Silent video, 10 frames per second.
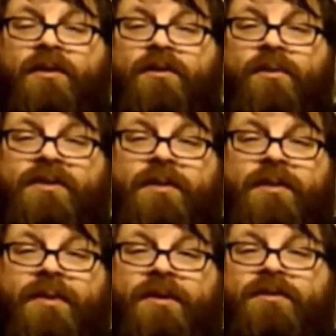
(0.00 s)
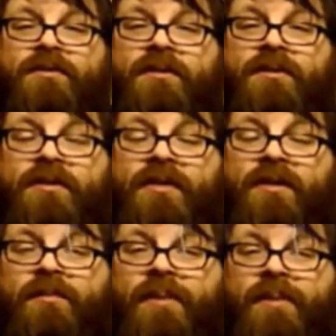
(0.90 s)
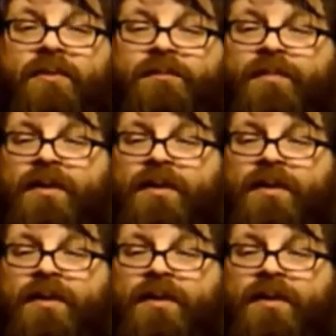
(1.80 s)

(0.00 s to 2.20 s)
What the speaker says: the ones that built the Tower of Babel.